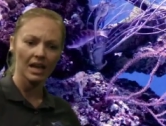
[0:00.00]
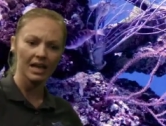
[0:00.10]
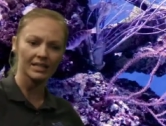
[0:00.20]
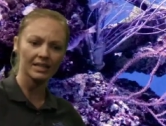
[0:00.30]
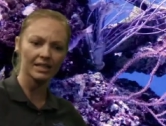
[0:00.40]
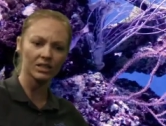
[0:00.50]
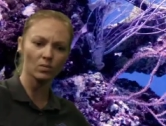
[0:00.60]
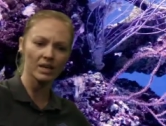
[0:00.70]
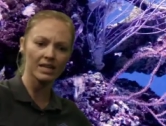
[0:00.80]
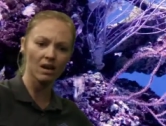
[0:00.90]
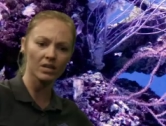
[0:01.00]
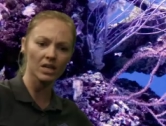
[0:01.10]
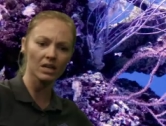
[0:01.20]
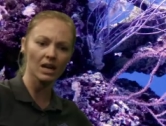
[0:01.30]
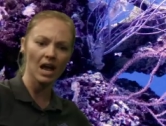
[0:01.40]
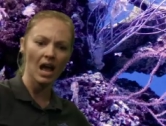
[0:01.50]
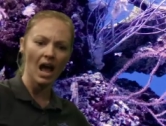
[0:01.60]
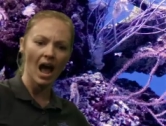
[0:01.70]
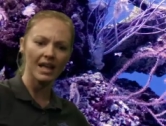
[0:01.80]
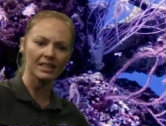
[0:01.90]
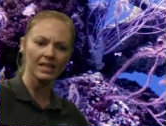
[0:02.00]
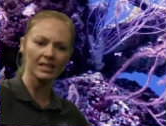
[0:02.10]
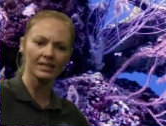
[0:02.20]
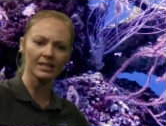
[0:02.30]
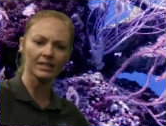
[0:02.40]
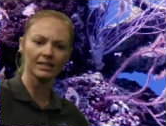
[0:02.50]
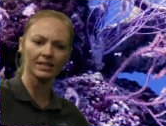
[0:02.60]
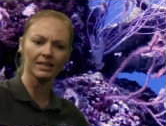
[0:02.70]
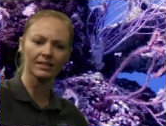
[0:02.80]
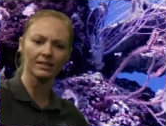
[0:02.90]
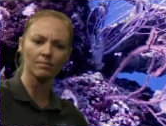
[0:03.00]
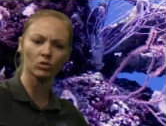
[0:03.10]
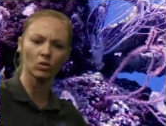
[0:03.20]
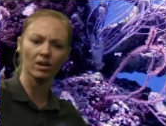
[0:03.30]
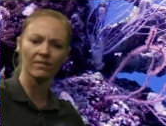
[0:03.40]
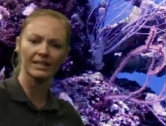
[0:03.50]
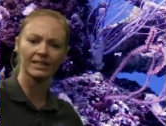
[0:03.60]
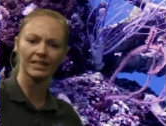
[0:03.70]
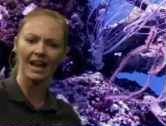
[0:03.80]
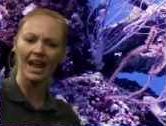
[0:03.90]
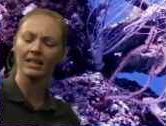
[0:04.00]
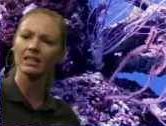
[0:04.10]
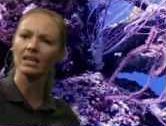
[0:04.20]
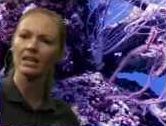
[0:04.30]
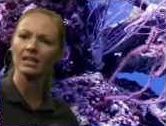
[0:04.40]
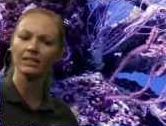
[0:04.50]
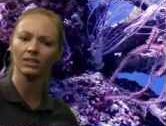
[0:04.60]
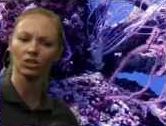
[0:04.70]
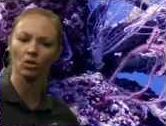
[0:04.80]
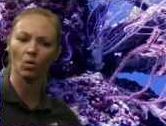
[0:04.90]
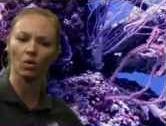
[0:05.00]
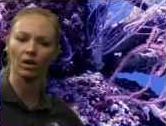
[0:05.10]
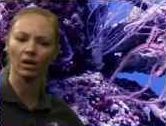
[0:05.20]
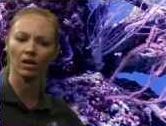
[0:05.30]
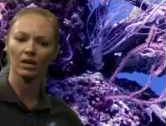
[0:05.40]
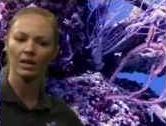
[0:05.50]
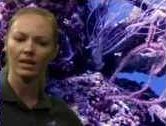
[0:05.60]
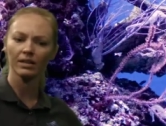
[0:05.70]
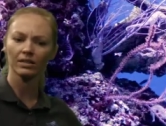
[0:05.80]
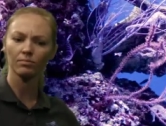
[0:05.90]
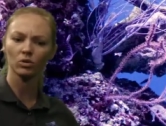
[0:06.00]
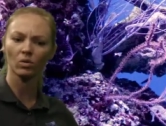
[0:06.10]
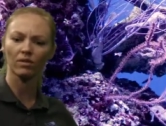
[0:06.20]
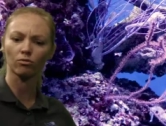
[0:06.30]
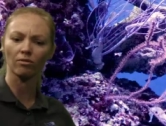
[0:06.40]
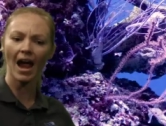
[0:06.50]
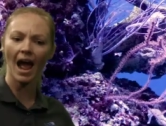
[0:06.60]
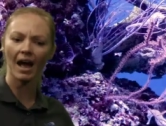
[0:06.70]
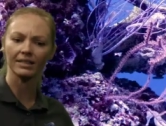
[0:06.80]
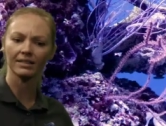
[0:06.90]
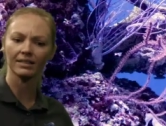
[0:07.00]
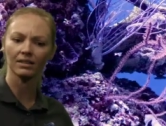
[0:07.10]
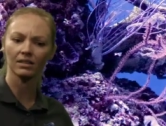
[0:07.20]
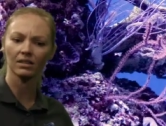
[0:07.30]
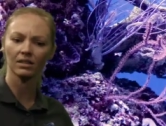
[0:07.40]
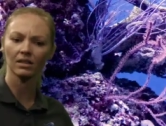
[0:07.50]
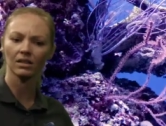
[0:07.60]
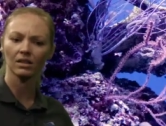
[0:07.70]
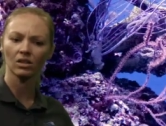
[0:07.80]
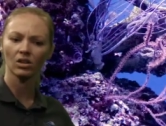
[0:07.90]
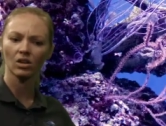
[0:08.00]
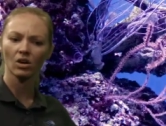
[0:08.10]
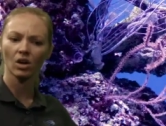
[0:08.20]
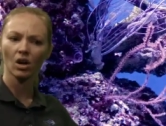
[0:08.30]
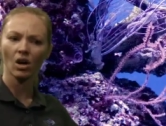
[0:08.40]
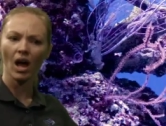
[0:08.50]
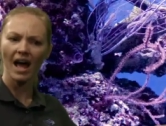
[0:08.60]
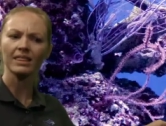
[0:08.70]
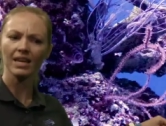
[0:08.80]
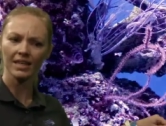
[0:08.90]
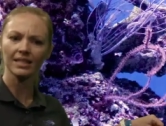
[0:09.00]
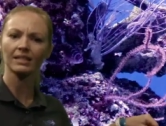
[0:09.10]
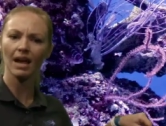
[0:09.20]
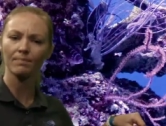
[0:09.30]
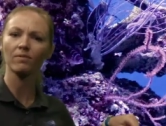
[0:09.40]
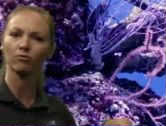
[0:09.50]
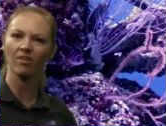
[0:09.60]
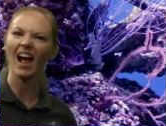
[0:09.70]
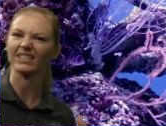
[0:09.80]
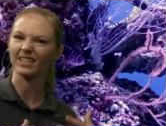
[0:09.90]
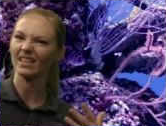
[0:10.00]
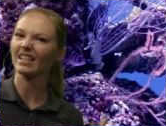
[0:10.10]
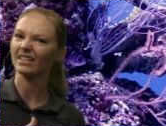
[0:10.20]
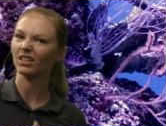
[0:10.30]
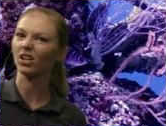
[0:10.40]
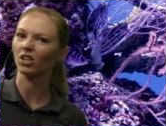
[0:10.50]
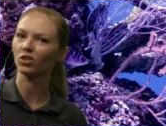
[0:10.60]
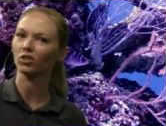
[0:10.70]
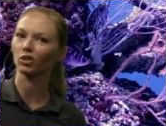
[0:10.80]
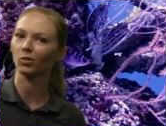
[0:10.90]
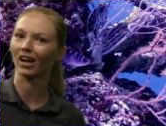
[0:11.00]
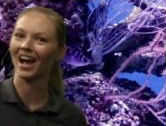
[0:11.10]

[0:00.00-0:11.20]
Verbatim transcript: Is it this one down here? I think this is, is this some sort of, is this an anthias or some sort of wrasse? I think it's a type of wrasse. I think that's the conclusion we're